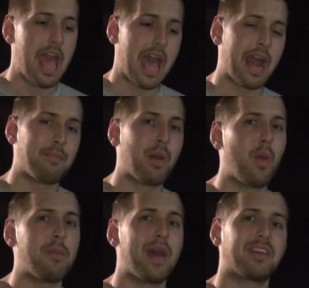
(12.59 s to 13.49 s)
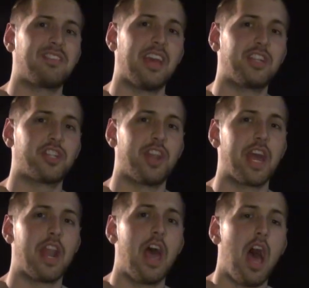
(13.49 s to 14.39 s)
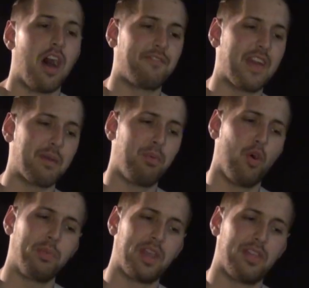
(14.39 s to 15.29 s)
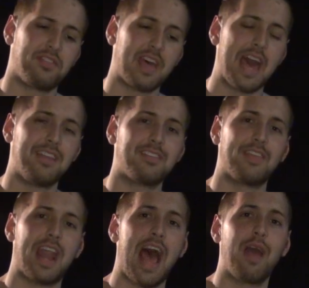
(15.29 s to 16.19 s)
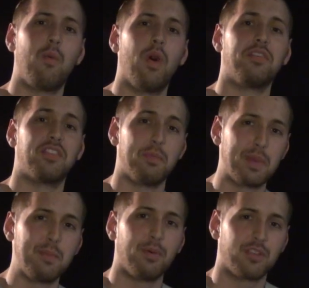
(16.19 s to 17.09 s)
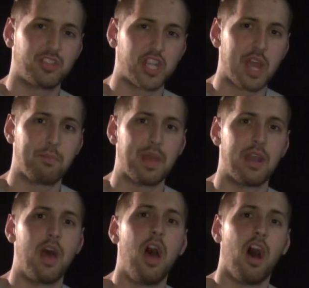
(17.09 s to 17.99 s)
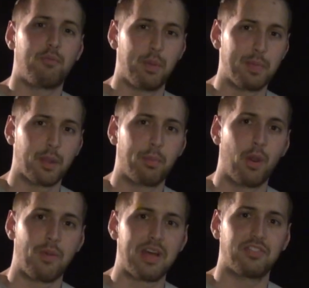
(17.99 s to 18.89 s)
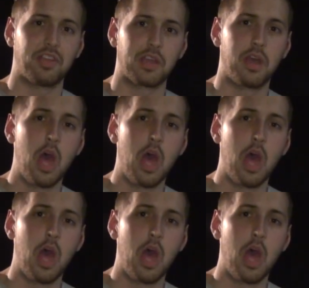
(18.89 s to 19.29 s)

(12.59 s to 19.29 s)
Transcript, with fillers: And on my way backstage tonight, a fan pulled me to the side and said that I was the people's champion of Premier Pro Wrestling,